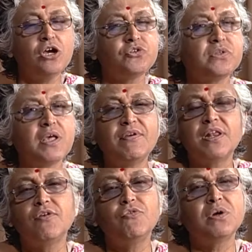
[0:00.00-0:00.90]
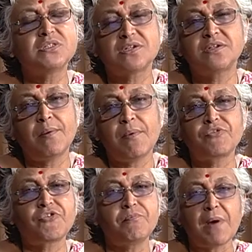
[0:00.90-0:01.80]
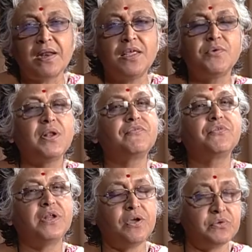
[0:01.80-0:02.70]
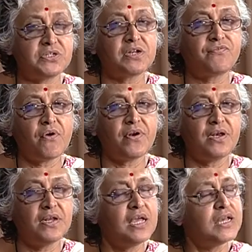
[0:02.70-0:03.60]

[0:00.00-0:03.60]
So, they will give you a certain amount of money, you will have to negotiate for it,